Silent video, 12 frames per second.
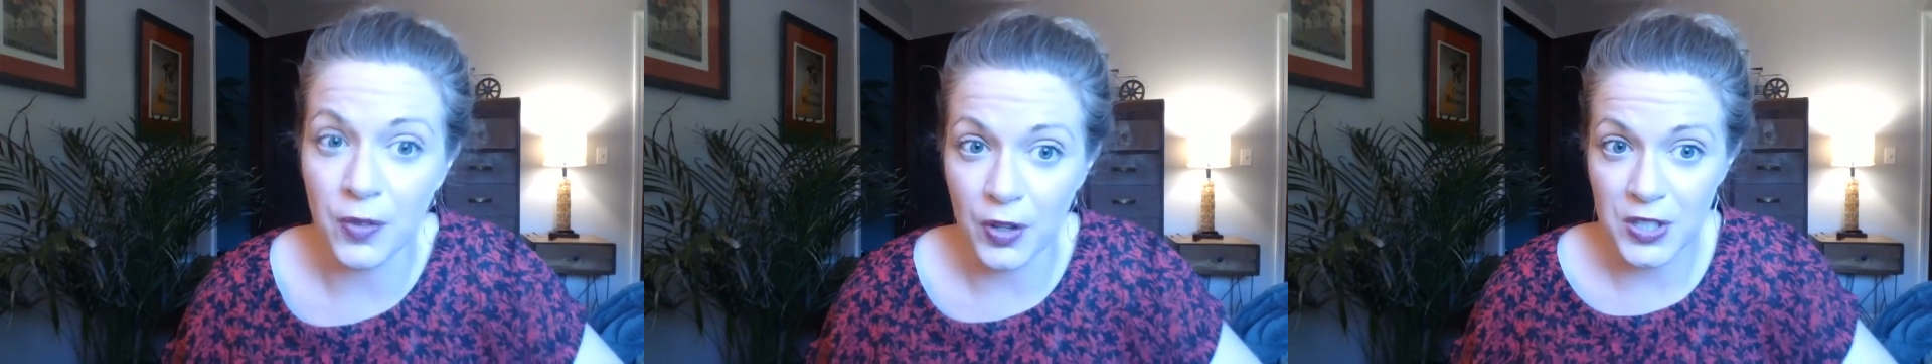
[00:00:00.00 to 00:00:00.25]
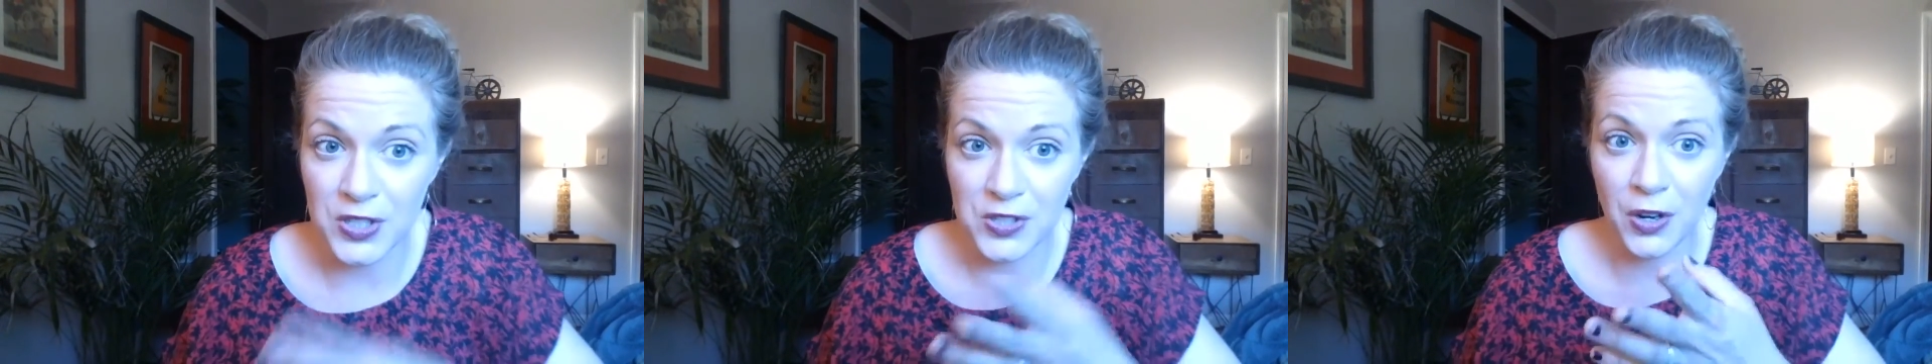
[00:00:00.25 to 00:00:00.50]

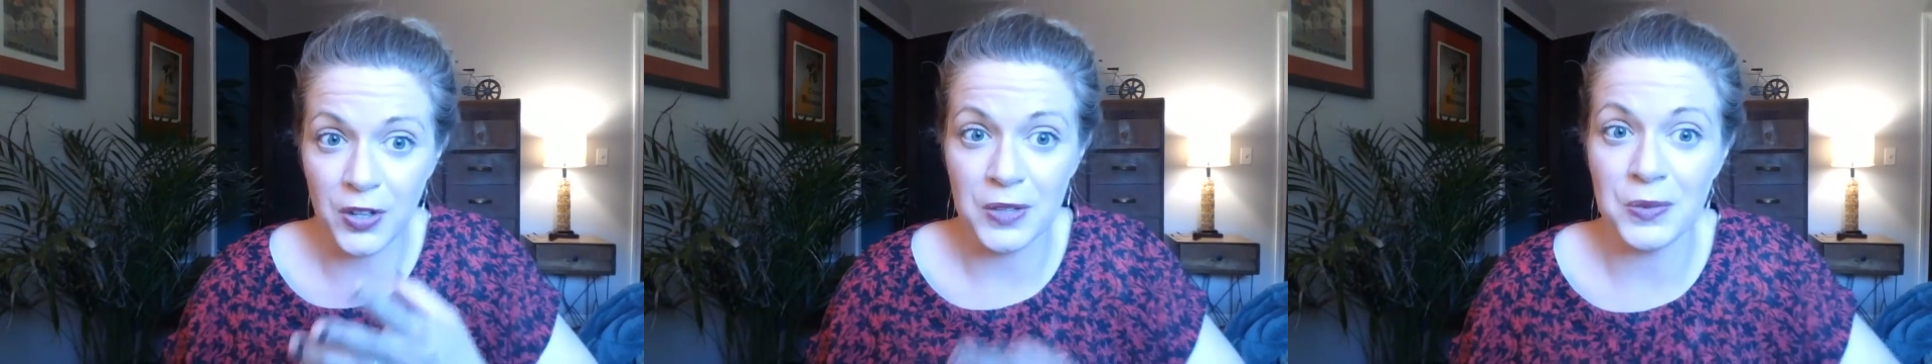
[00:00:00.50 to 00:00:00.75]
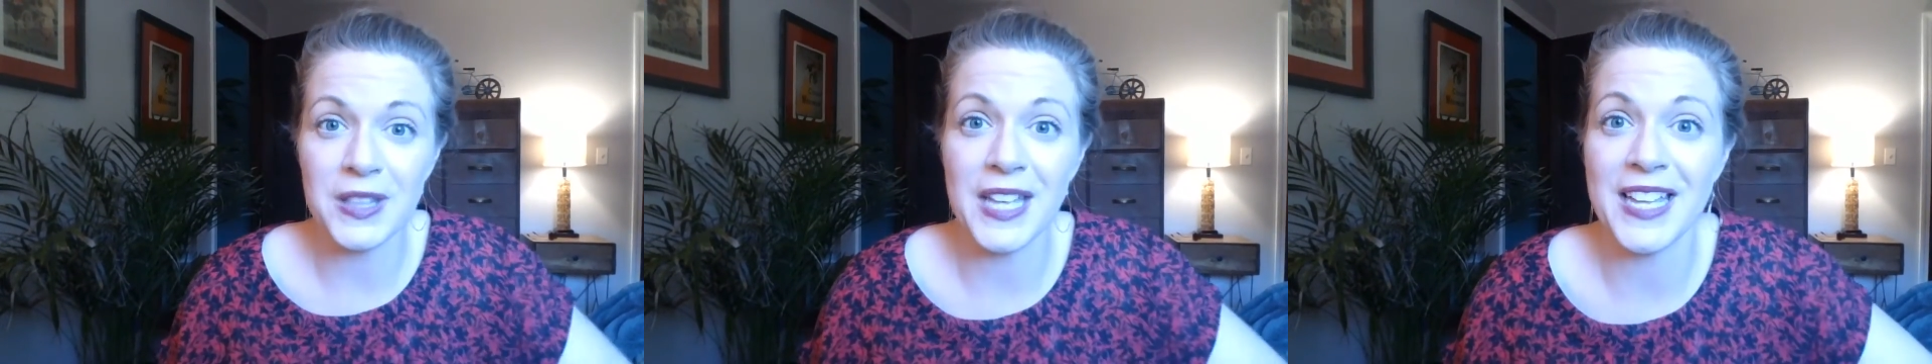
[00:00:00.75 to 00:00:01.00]
already
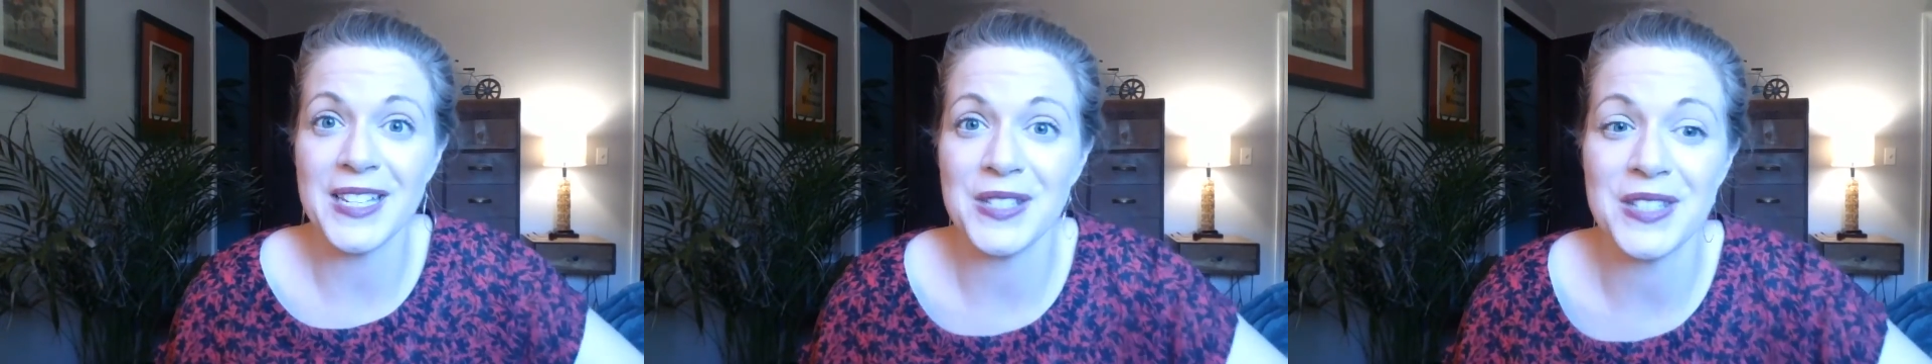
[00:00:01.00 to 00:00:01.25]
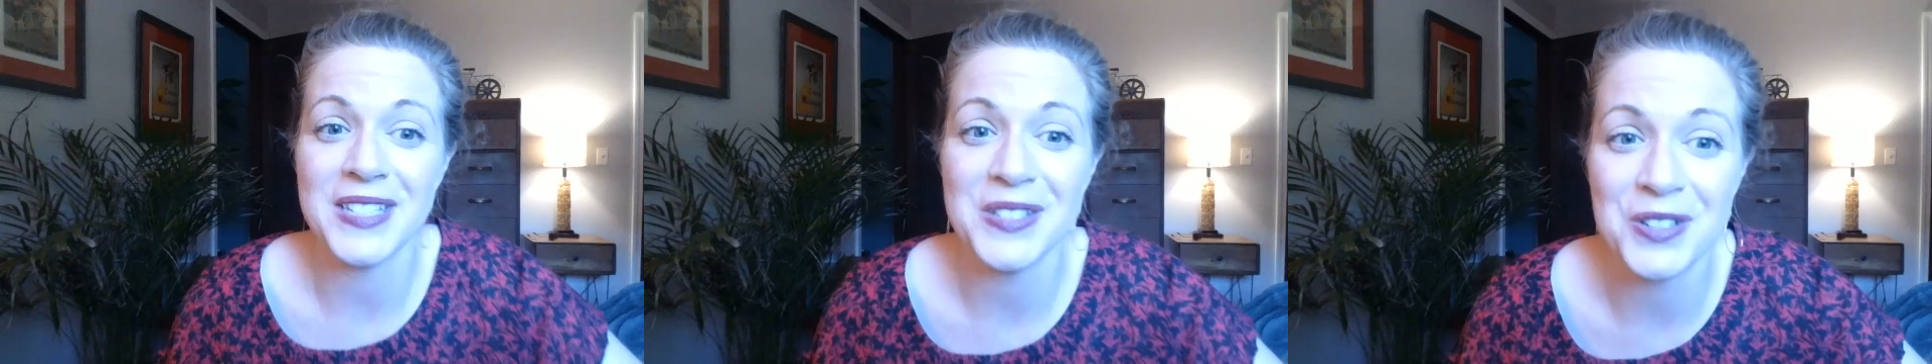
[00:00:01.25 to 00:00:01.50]
started with that,
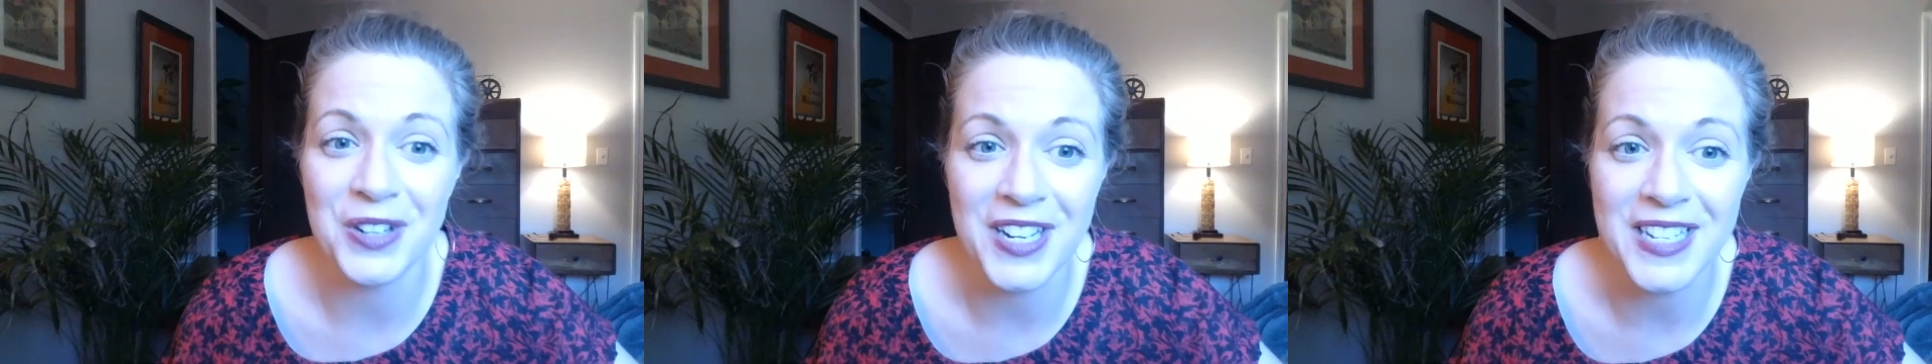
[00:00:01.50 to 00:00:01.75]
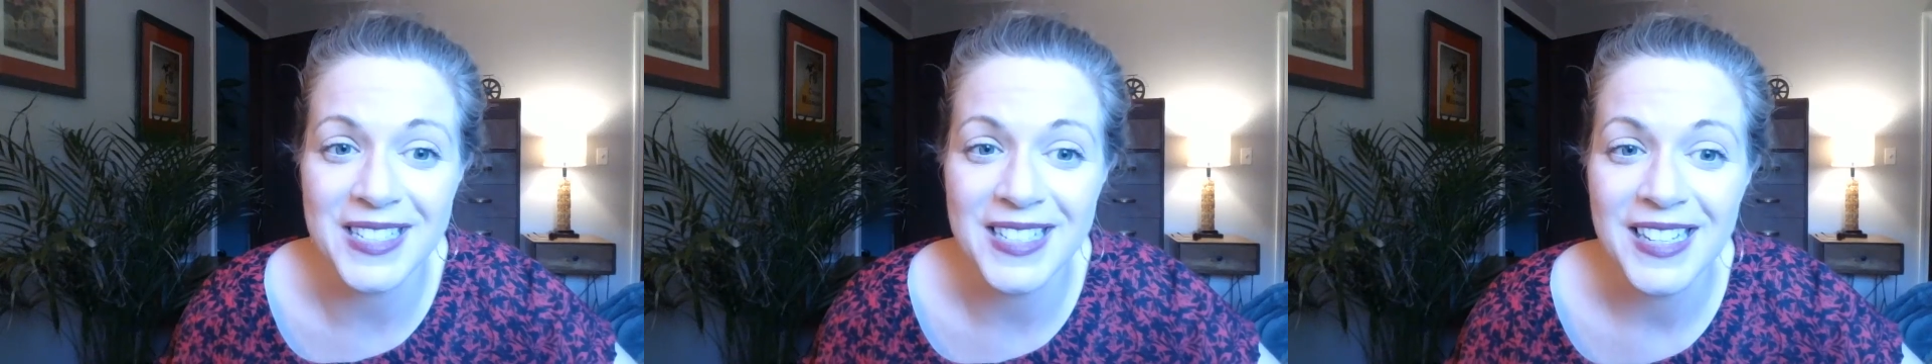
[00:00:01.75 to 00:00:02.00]
so that's
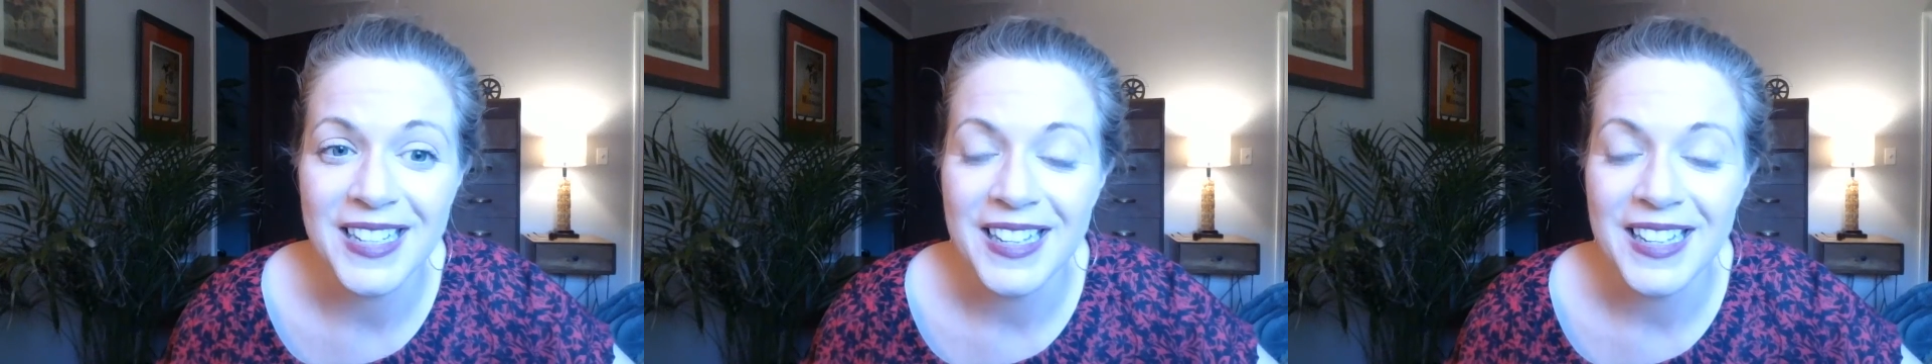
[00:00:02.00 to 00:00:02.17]
great.